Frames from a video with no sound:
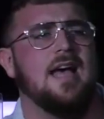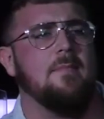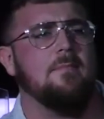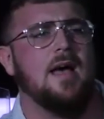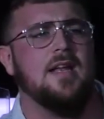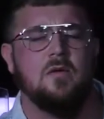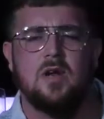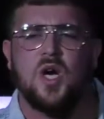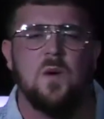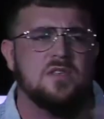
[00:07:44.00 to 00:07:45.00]
that, man, when
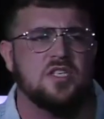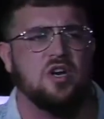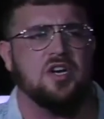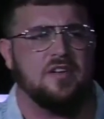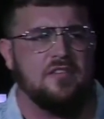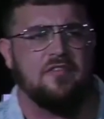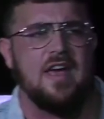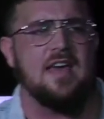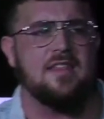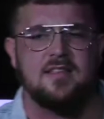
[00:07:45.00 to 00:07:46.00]
it comes to church and
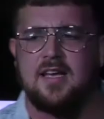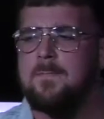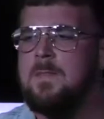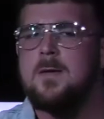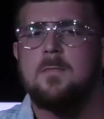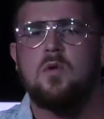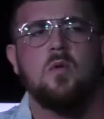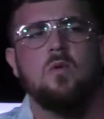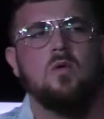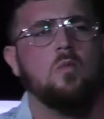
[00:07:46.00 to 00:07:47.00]
faith, it's like
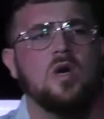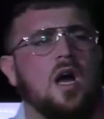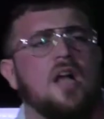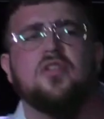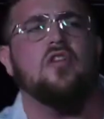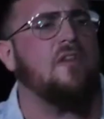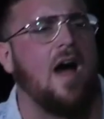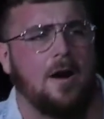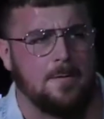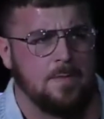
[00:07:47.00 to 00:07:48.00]
we're gone too
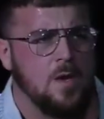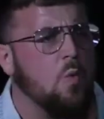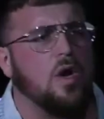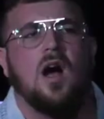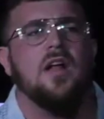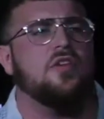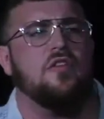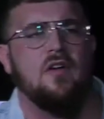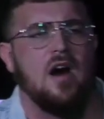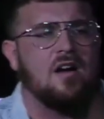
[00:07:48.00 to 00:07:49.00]
far. We're gone too
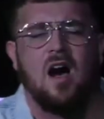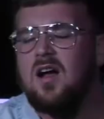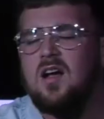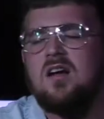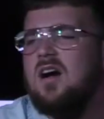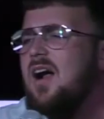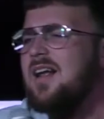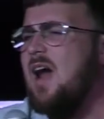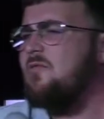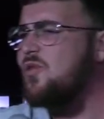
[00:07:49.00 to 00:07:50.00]
far. God
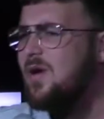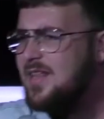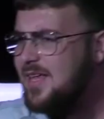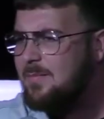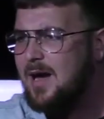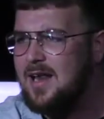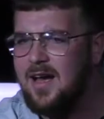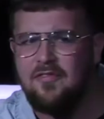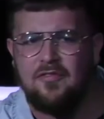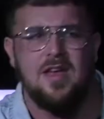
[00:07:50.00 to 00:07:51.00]
can't do anything in my
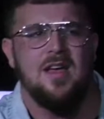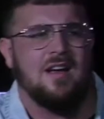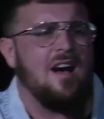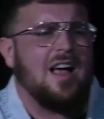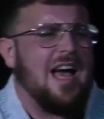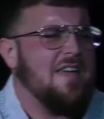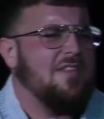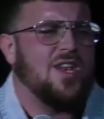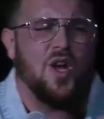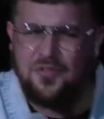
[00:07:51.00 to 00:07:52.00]
life. God can't
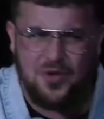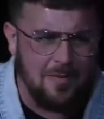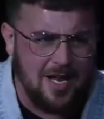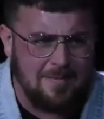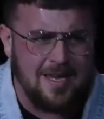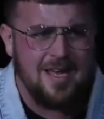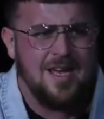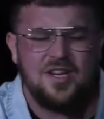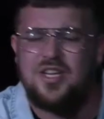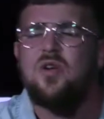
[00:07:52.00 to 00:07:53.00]
even love someone like me.
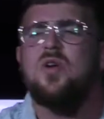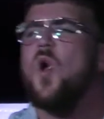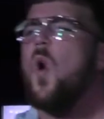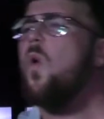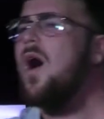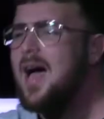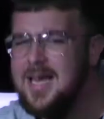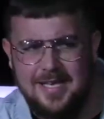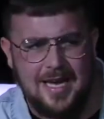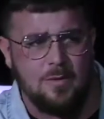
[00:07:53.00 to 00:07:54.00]
Do you know what
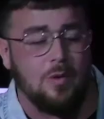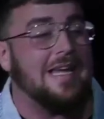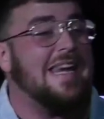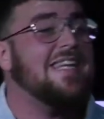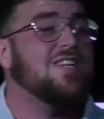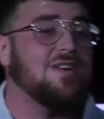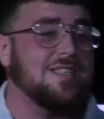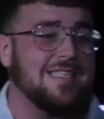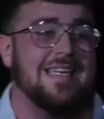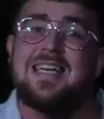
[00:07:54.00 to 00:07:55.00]
I did? Well, he
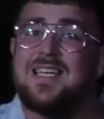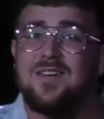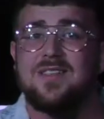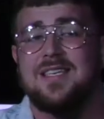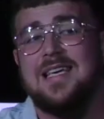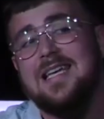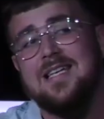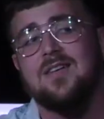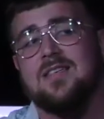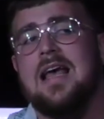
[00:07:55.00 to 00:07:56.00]
does. He does. He
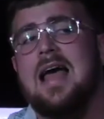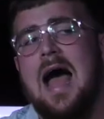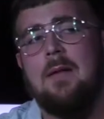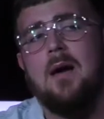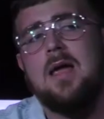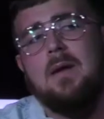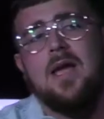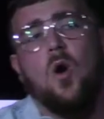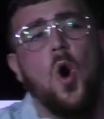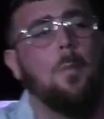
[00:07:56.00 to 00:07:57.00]
does. And
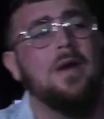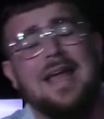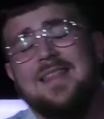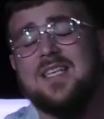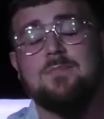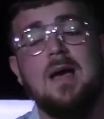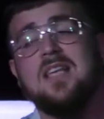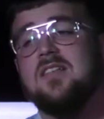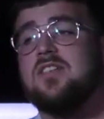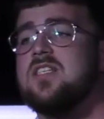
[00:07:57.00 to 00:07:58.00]
my hope at the end of this
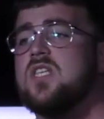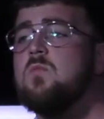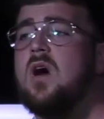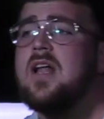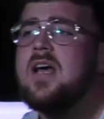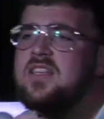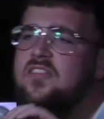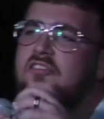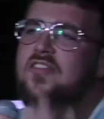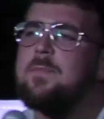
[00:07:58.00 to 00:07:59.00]
message is somewhat
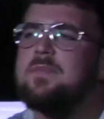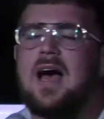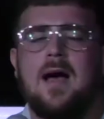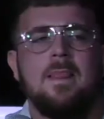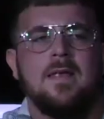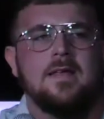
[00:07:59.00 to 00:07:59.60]
to flip that